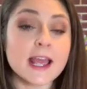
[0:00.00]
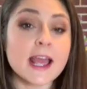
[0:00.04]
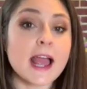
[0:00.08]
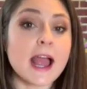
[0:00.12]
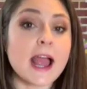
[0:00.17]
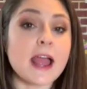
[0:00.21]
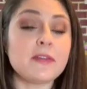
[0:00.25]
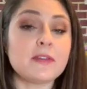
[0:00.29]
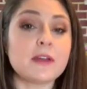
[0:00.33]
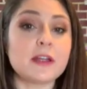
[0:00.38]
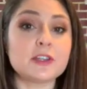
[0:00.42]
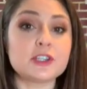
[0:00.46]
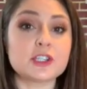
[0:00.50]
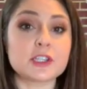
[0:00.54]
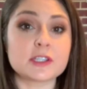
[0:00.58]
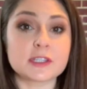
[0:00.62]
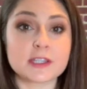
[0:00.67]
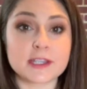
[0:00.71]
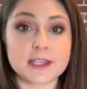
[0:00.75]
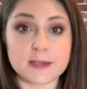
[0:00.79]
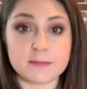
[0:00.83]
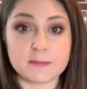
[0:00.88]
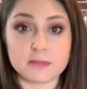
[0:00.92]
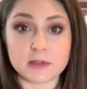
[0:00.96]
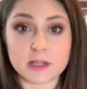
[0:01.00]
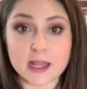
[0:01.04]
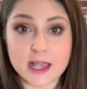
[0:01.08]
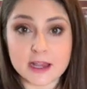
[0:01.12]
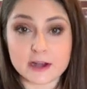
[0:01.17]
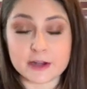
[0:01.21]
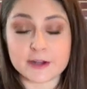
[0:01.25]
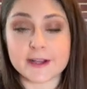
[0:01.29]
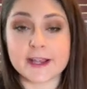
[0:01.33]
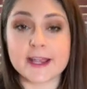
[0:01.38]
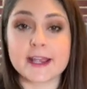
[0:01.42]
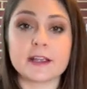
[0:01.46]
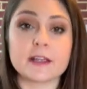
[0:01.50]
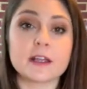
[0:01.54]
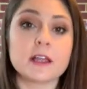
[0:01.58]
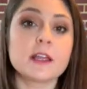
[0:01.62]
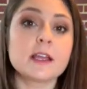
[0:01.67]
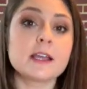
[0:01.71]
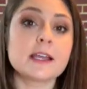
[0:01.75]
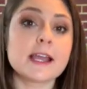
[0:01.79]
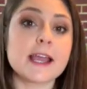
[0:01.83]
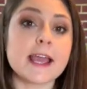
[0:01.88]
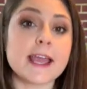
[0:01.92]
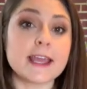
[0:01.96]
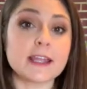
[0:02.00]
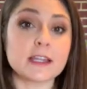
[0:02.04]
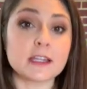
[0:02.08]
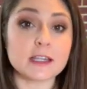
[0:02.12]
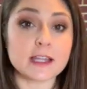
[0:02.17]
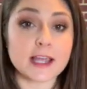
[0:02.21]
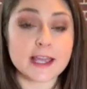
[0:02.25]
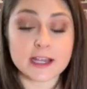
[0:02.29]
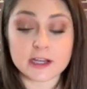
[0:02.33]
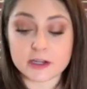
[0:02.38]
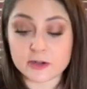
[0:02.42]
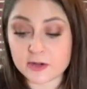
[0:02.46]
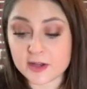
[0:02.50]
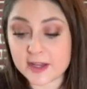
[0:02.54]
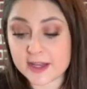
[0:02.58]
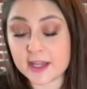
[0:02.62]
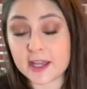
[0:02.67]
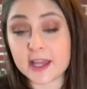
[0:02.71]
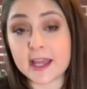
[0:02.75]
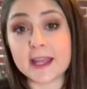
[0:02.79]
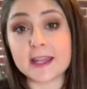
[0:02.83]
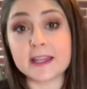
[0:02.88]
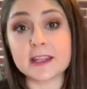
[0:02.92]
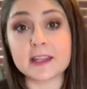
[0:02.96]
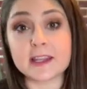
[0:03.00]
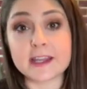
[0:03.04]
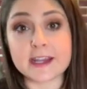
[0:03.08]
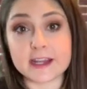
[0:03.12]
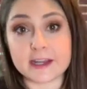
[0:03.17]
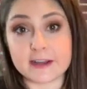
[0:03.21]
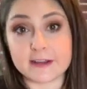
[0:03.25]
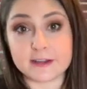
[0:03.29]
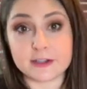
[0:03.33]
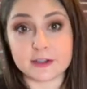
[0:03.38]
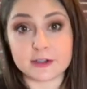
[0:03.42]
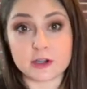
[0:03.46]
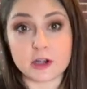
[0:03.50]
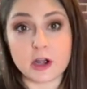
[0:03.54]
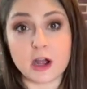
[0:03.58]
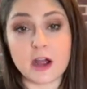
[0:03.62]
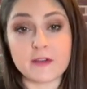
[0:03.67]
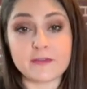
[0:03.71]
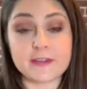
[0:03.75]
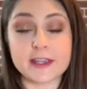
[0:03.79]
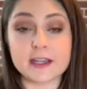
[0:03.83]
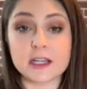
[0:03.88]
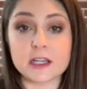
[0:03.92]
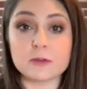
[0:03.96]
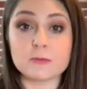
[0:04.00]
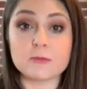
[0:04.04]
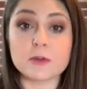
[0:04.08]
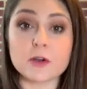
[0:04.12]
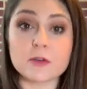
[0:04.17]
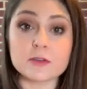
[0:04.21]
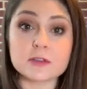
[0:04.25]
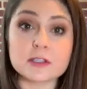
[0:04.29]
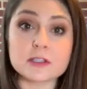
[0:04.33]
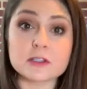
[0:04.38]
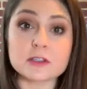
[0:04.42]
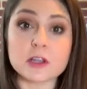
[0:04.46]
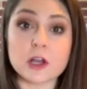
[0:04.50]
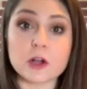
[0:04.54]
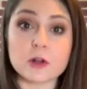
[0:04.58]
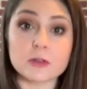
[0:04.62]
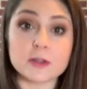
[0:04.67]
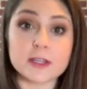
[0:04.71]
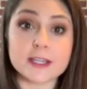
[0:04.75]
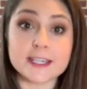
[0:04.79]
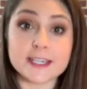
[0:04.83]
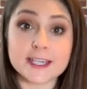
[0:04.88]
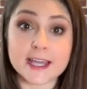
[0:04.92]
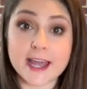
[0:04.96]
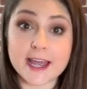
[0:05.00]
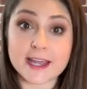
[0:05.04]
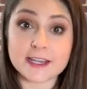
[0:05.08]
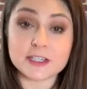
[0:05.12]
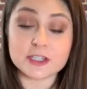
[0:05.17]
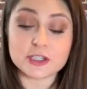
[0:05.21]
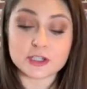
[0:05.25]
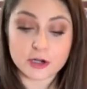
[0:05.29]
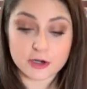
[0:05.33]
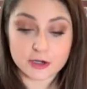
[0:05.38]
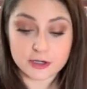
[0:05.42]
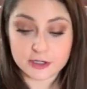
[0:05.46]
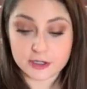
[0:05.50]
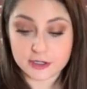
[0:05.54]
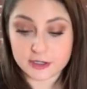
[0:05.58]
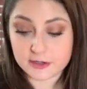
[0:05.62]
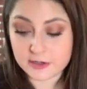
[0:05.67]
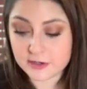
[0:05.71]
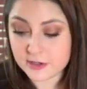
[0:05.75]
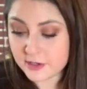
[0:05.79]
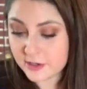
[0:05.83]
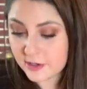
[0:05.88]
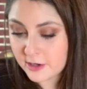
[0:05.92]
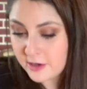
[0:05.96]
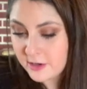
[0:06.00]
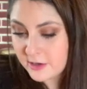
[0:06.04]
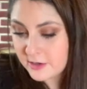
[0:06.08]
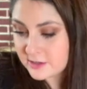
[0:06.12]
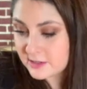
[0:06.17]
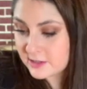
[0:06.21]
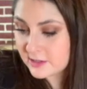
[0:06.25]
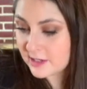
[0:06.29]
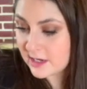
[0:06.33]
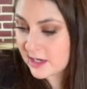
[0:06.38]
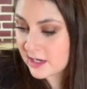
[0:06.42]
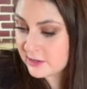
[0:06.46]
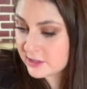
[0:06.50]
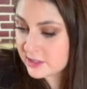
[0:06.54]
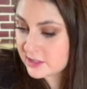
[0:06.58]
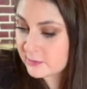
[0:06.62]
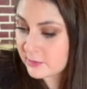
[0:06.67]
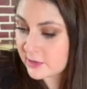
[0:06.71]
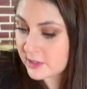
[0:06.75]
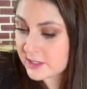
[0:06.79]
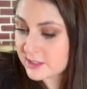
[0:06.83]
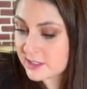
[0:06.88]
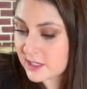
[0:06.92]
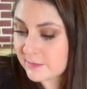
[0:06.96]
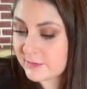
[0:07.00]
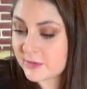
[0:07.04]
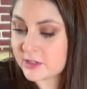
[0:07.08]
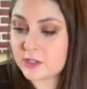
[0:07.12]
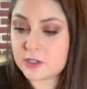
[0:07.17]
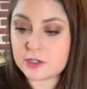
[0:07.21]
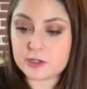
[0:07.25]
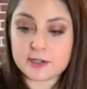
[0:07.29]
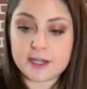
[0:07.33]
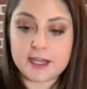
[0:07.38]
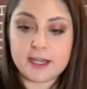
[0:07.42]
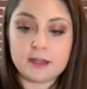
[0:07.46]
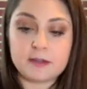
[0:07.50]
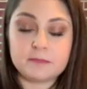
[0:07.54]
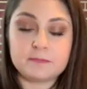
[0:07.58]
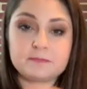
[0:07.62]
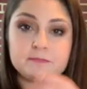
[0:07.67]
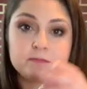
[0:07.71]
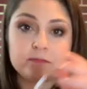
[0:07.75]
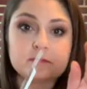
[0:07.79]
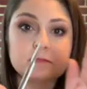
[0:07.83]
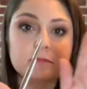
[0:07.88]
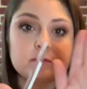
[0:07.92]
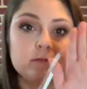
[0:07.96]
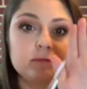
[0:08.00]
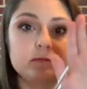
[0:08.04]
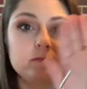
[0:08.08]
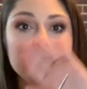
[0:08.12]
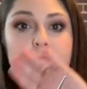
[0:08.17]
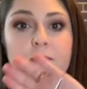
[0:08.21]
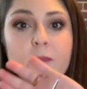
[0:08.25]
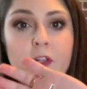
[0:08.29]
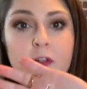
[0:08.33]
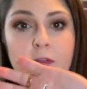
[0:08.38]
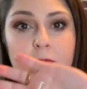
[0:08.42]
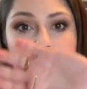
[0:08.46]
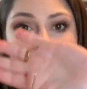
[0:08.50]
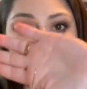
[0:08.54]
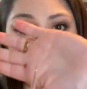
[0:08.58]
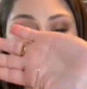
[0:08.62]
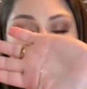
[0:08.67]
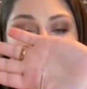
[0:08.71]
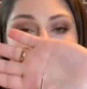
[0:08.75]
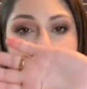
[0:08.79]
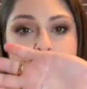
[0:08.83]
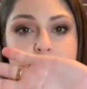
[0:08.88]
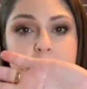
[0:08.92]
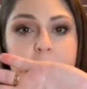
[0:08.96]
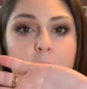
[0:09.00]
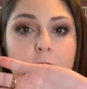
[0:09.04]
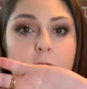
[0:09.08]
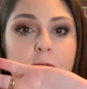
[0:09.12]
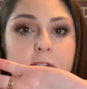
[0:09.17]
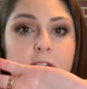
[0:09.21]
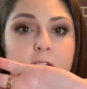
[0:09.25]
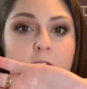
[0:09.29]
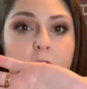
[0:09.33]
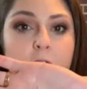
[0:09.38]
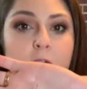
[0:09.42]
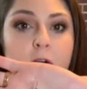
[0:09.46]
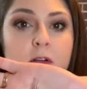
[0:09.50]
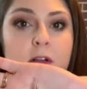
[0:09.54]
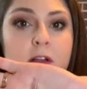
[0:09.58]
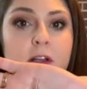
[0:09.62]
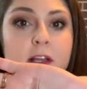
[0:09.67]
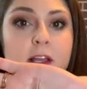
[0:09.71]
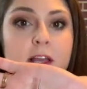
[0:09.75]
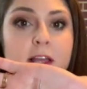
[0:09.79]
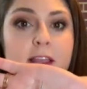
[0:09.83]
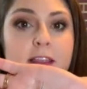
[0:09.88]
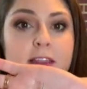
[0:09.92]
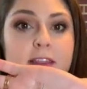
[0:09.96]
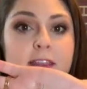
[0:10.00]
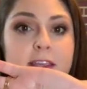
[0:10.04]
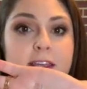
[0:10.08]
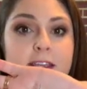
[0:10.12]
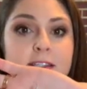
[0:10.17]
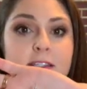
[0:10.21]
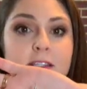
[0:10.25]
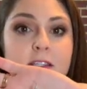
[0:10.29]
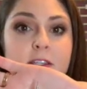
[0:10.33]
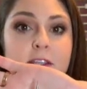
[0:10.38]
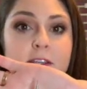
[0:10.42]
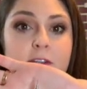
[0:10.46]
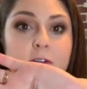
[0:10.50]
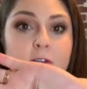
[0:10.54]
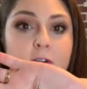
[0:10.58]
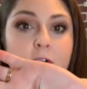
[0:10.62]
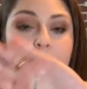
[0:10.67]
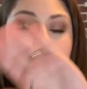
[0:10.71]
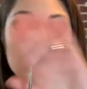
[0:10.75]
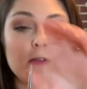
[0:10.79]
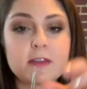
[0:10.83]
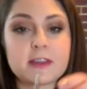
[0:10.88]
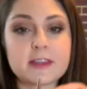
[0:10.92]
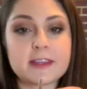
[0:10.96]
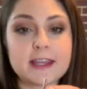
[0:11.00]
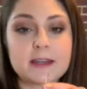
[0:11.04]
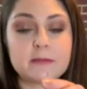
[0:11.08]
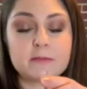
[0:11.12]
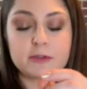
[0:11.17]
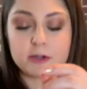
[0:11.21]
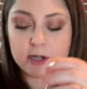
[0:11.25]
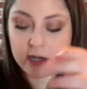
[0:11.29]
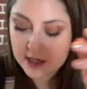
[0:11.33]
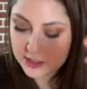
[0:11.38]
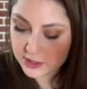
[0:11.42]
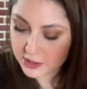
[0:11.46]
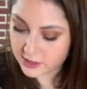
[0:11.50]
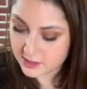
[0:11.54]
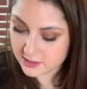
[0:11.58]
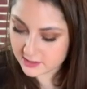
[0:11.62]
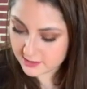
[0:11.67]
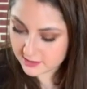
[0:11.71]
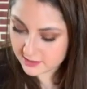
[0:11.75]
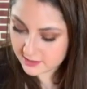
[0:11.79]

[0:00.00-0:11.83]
and then just keep layering and layering and layering your coffee, and it will slowly get darker. So then I just wanna demonstrate real fast before we go, this little thin brush.